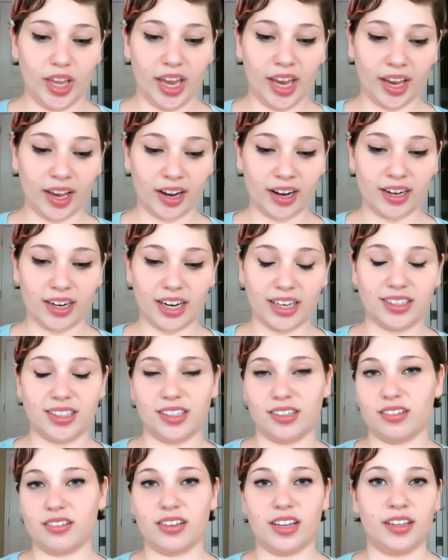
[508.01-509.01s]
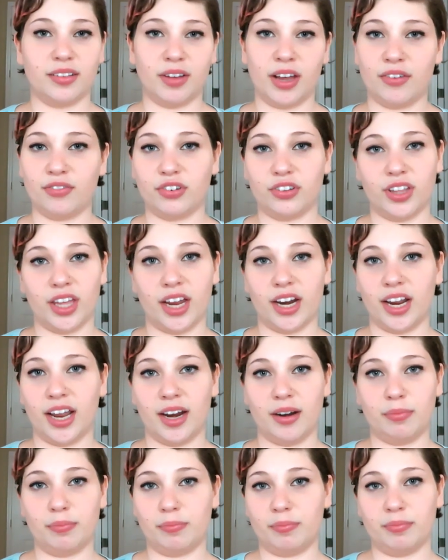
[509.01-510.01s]
and I still, after that, I
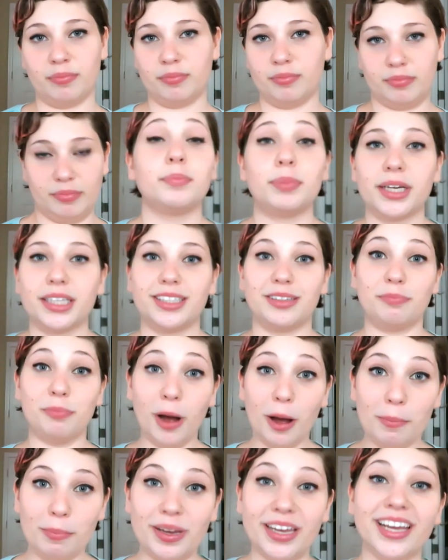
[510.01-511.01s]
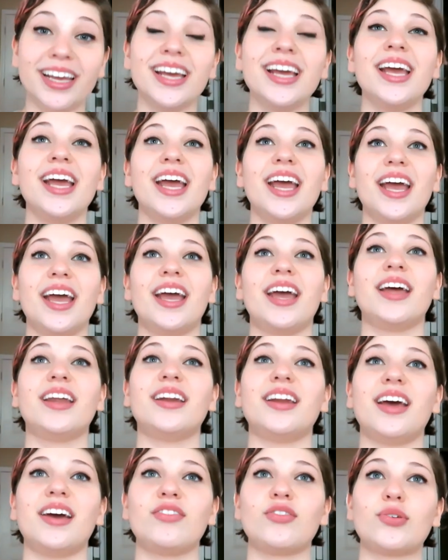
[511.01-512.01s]
had picked a puppy
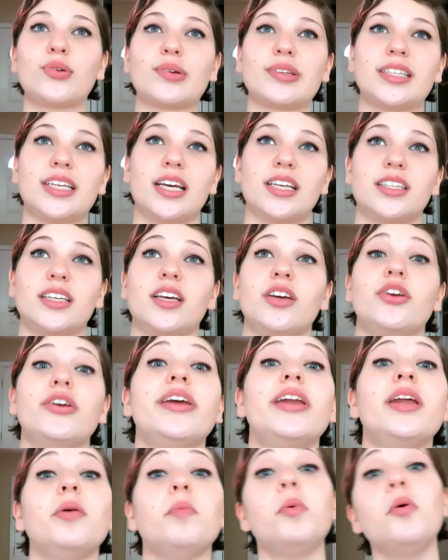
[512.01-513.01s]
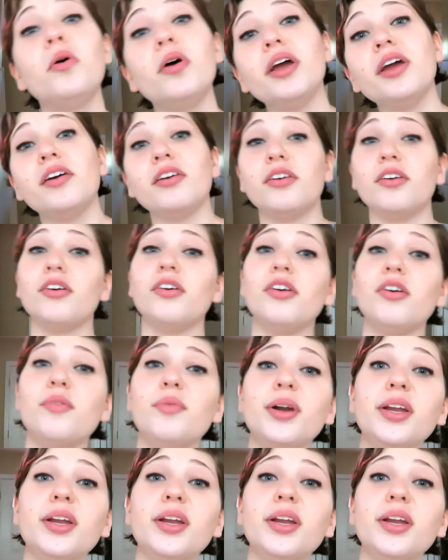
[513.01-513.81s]
and everyone's asking, are you getting a boy or a girl?